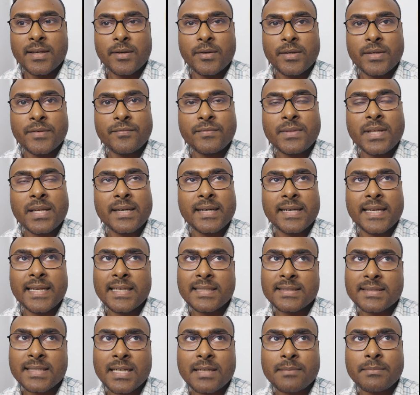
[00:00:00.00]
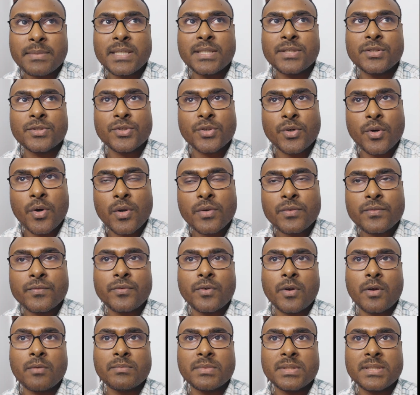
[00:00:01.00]
if the rays are being drawn
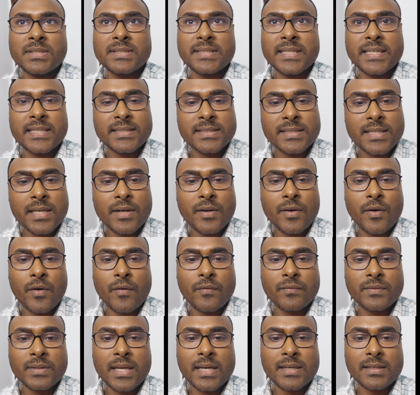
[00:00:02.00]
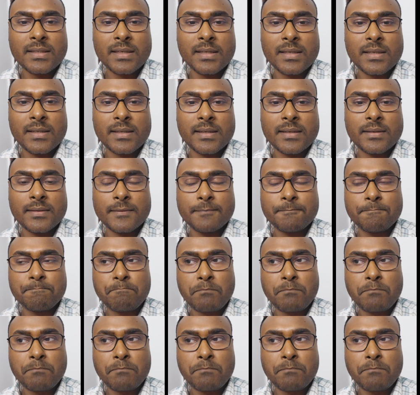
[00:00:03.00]
from the center of that